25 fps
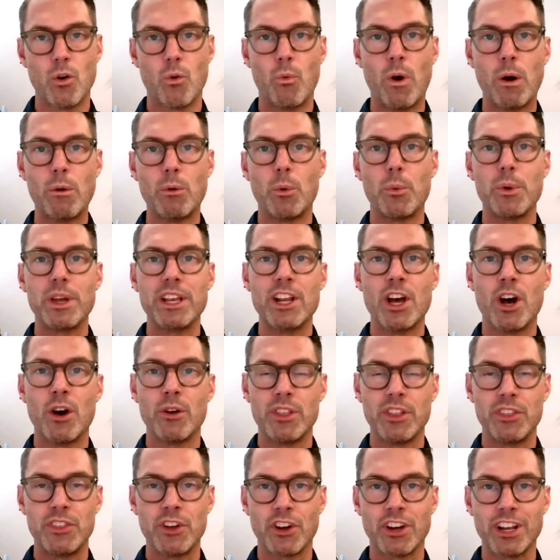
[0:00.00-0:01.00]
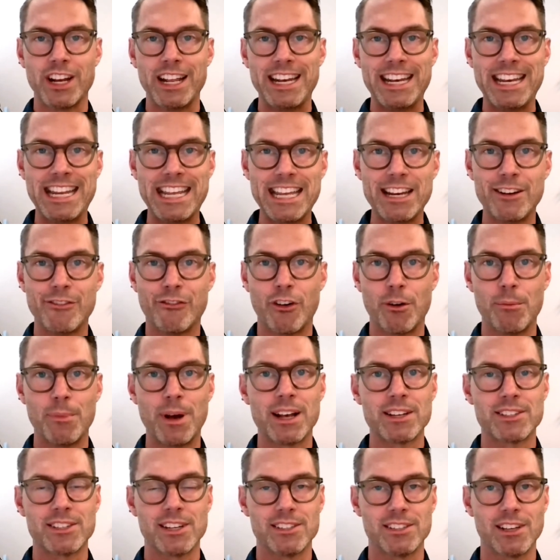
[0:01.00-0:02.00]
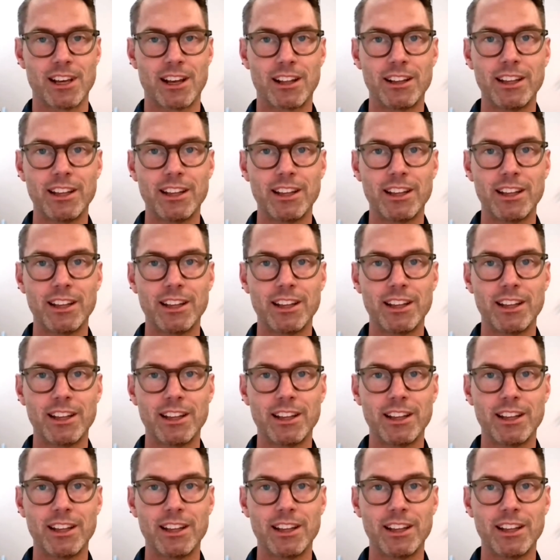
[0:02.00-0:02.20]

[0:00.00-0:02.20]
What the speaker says: What will we know that they're going to need from us as a